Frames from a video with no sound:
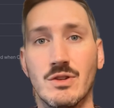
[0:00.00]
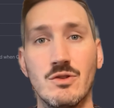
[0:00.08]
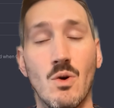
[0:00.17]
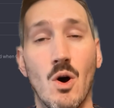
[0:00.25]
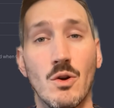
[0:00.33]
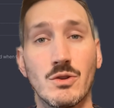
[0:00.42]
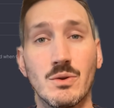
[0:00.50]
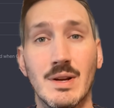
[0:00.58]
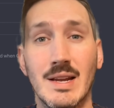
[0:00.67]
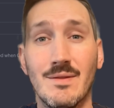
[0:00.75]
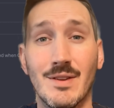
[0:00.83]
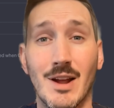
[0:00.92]
and you also can
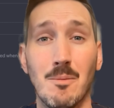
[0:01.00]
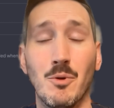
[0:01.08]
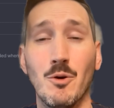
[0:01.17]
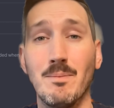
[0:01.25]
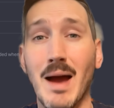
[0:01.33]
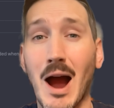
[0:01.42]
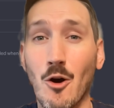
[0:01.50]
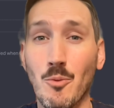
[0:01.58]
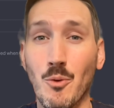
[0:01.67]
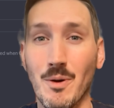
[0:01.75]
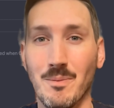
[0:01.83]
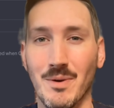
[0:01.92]
even upload
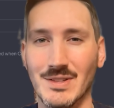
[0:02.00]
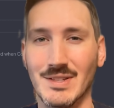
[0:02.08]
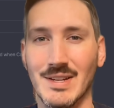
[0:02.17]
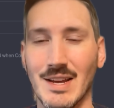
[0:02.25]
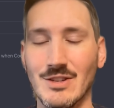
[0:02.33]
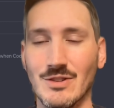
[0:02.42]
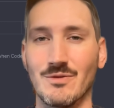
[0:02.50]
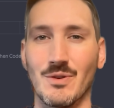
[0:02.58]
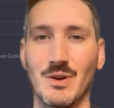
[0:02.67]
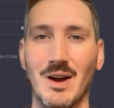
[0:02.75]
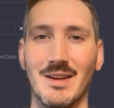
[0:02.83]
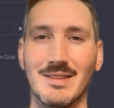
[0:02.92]
PowerPoint presentations for
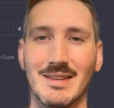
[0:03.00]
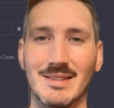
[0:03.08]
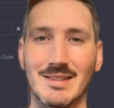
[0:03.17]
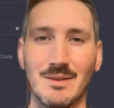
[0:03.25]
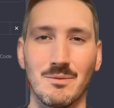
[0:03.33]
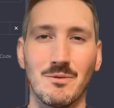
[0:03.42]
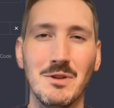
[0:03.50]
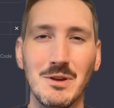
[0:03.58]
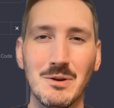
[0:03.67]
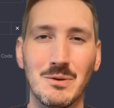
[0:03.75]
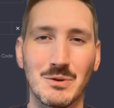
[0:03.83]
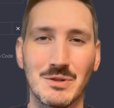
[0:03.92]
context. Like, really
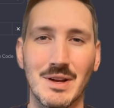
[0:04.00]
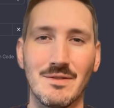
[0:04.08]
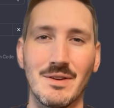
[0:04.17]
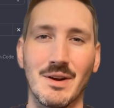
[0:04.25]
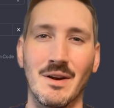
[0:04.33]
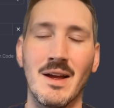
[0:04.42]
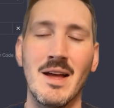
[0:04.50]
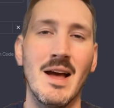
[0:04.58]
cool stuff here.